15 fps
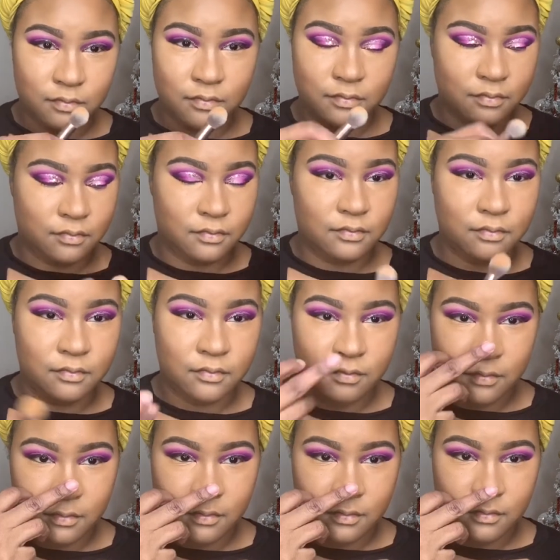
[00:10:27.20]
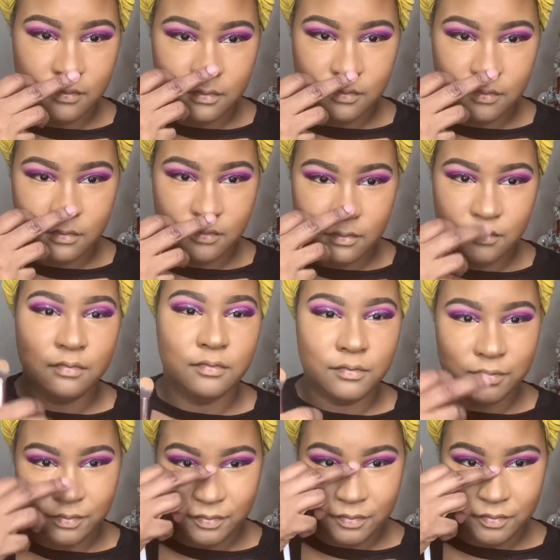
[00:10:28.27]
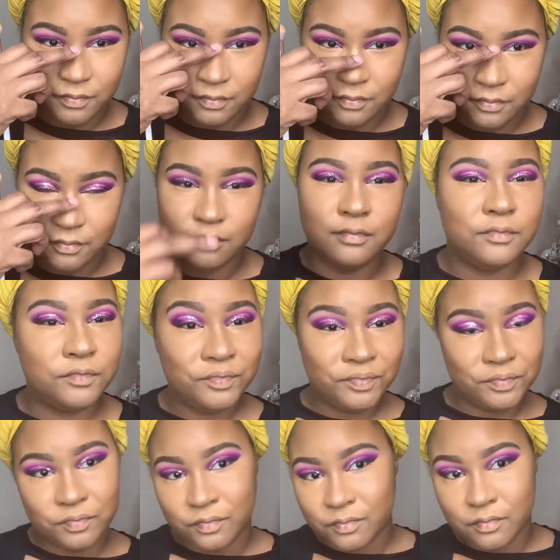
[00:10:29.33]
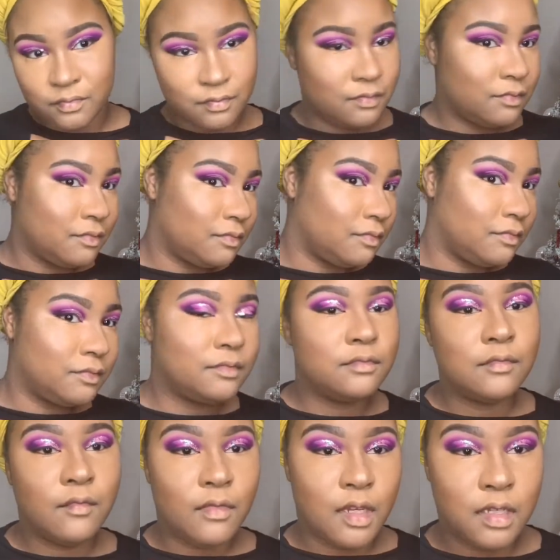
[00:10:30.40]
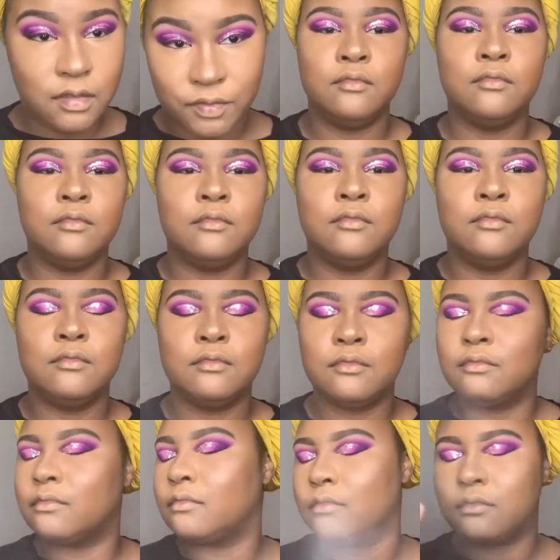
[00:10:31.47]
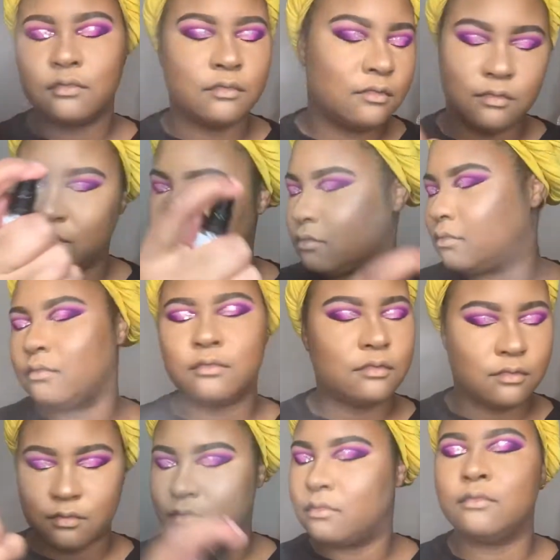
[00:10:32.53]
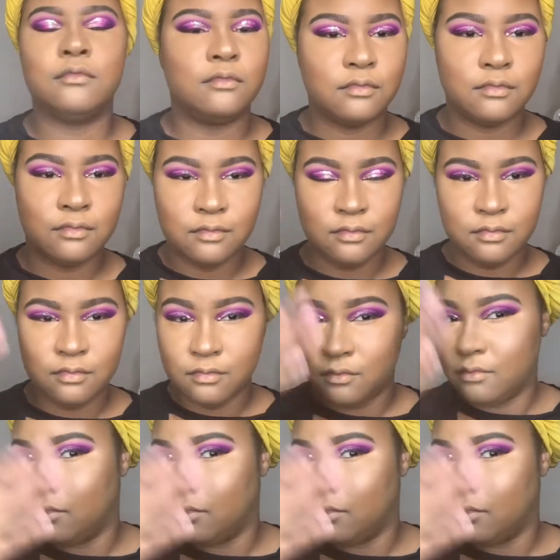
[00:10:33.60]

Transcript: Yep. Just put that all up in there. Cute. Now I'm spraying with some Smashbox